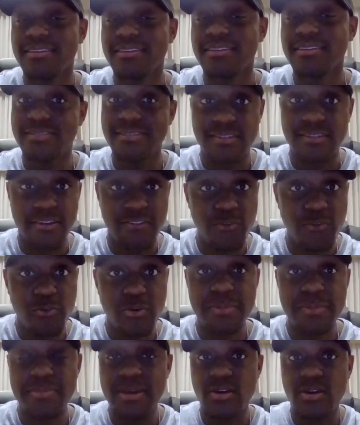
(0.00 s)
to just
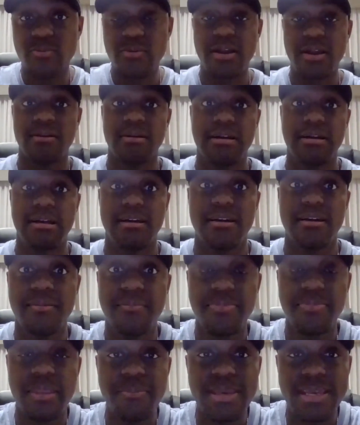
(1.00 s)
avoid being around
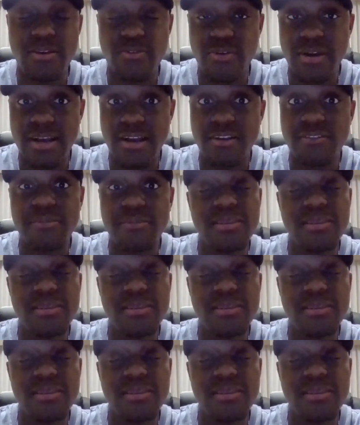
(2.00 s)
big crowds.